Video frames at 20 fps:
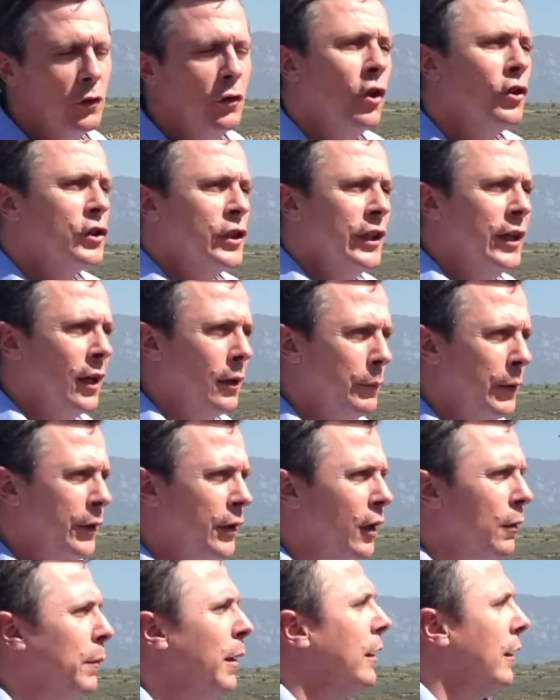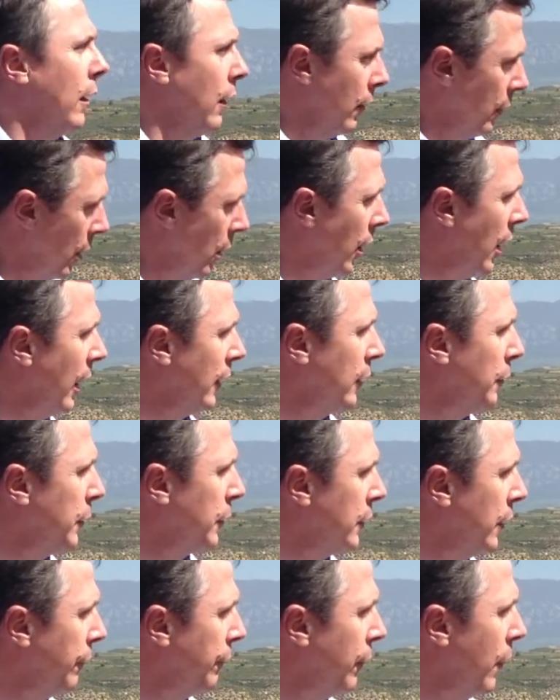Not single vineyard, but
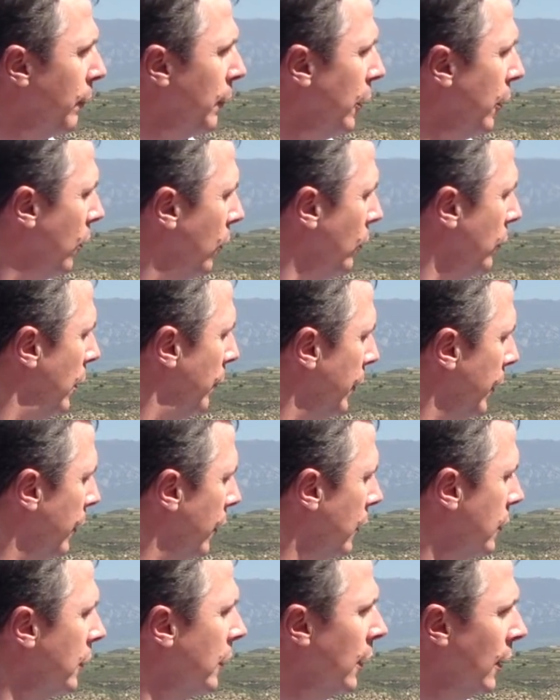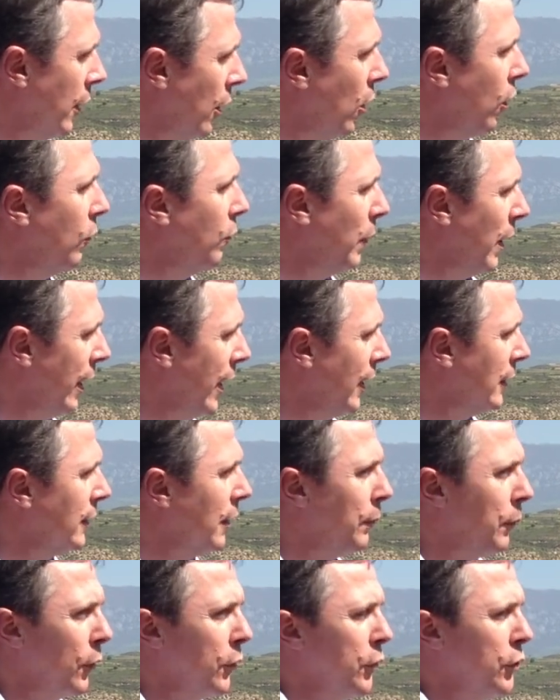100% family owned, the vineyards owned by us
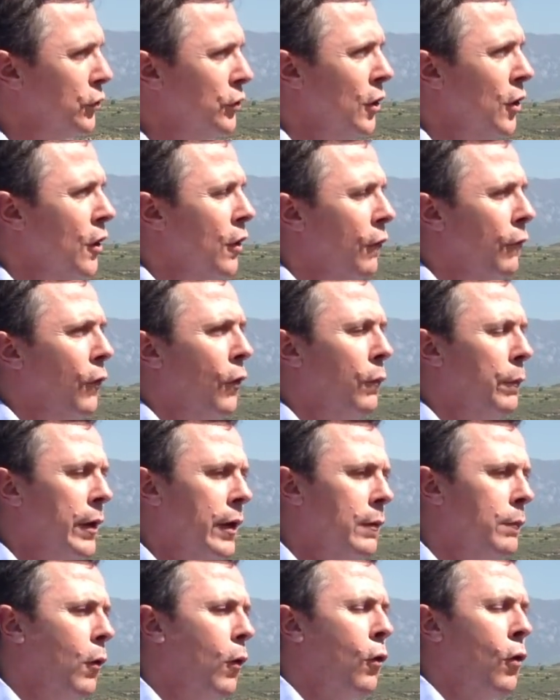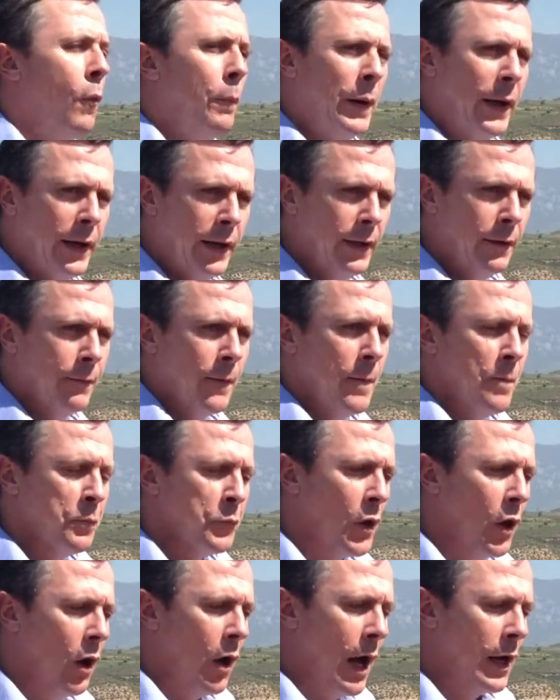and produced for being more competitive.
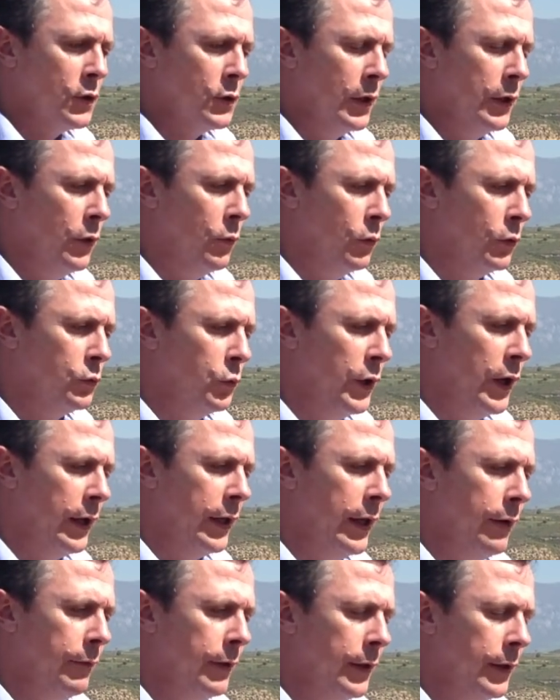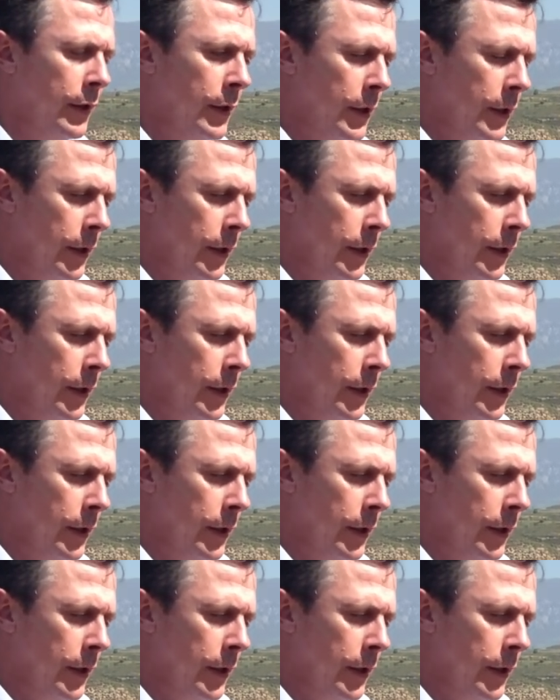Actually, what we are giving